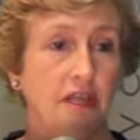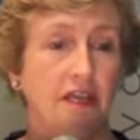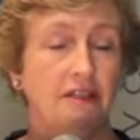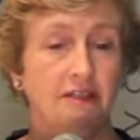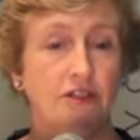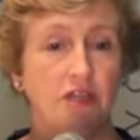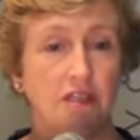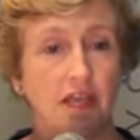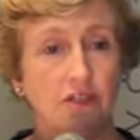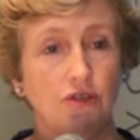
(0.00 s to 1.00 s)
it
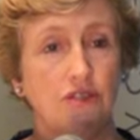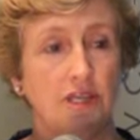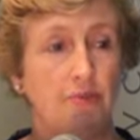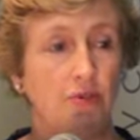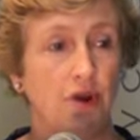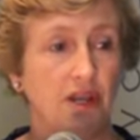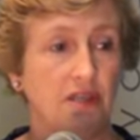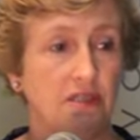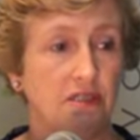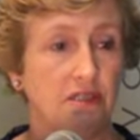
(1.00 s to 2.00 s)
just has to
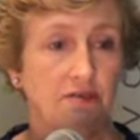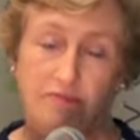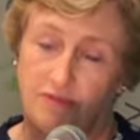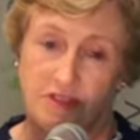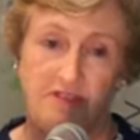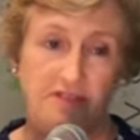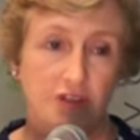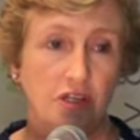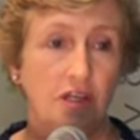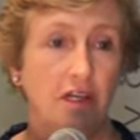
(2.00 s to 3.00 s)
separate
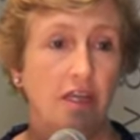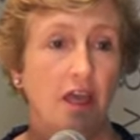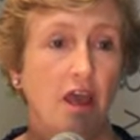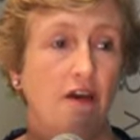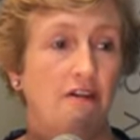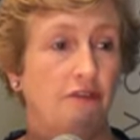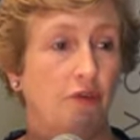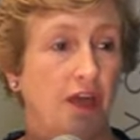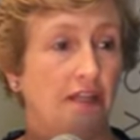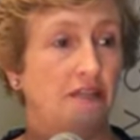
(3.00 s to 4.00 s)
sufficiently for
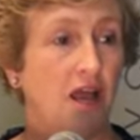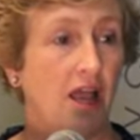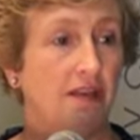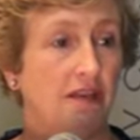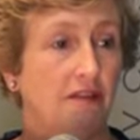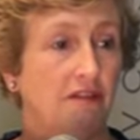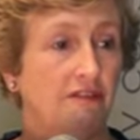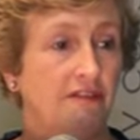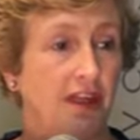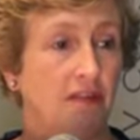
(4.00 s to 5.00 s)
that tiny little
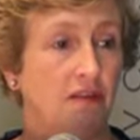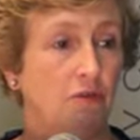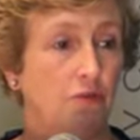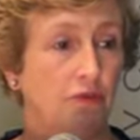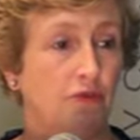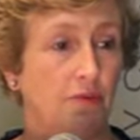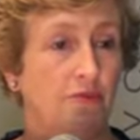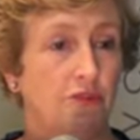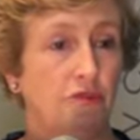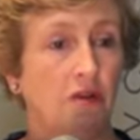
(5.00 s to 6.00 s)
flattened
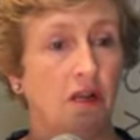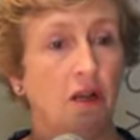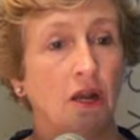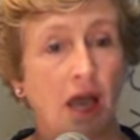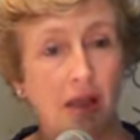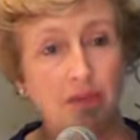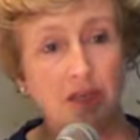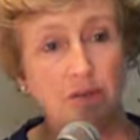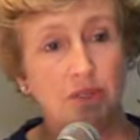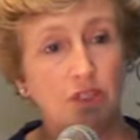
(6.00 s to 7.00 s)
thrips to climb
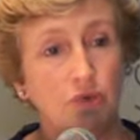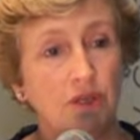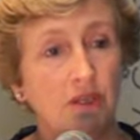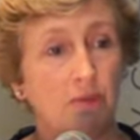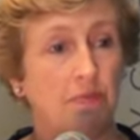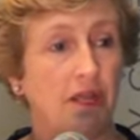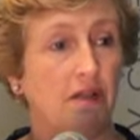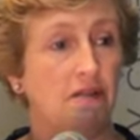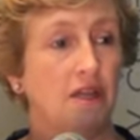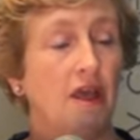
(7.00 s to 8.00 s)
in between the
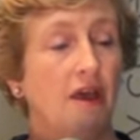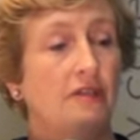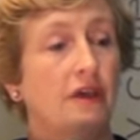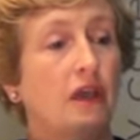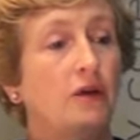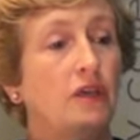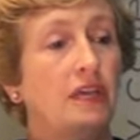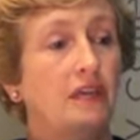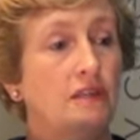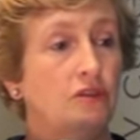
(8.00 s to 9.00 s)
petals, and they go
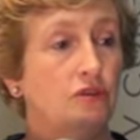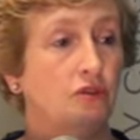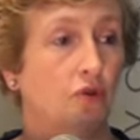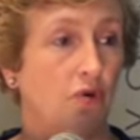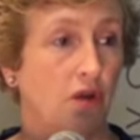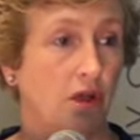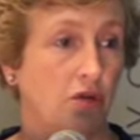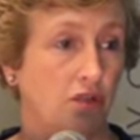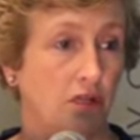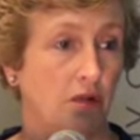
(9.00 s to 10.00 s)
into your
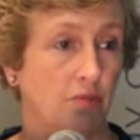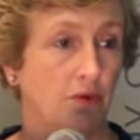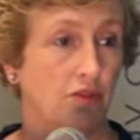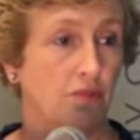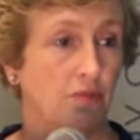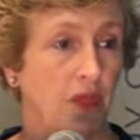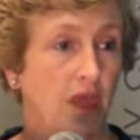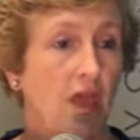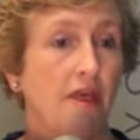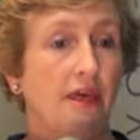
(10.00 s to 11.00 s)
closed little blossom.
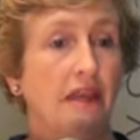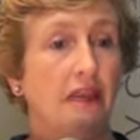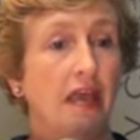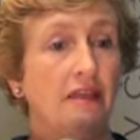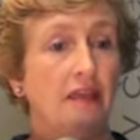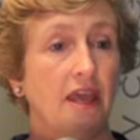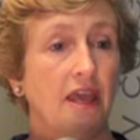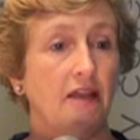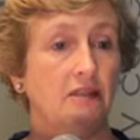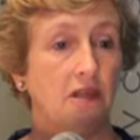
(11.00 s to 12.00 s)
They lay the
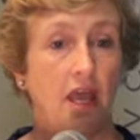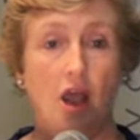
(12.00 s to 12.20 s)
eggs